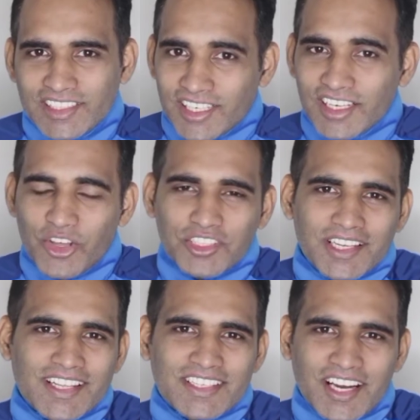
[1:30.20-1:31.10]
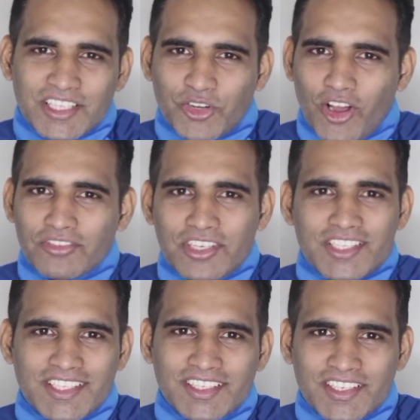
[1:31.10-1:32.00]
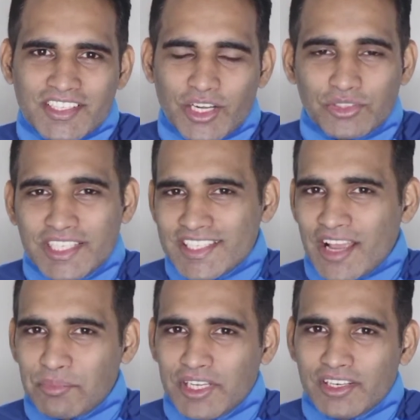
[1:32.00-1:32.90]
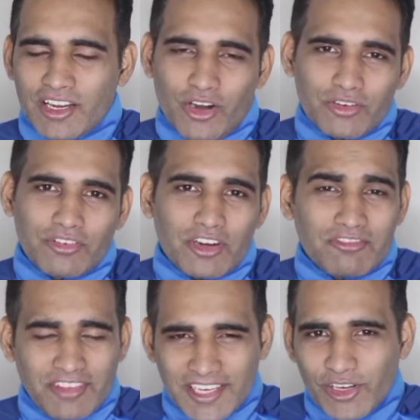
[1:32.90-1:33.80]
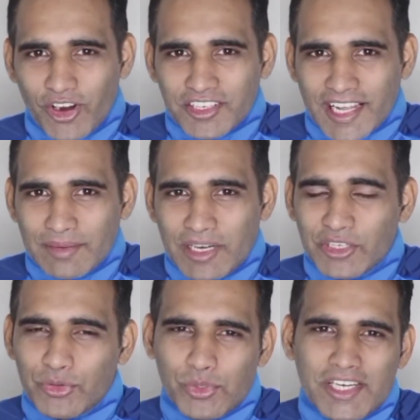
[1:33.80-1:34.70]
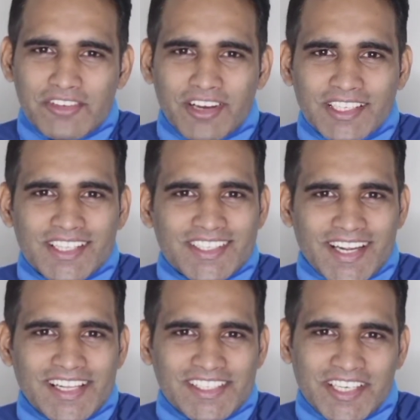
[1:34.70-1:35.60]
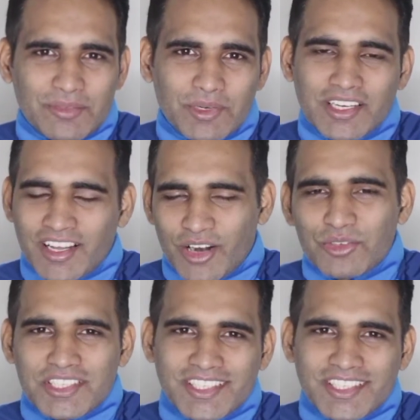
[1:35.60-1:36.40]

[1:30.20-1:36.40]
Third on the list are the Converse sneakers. Now these have been around for a very long time and truly define the style statement around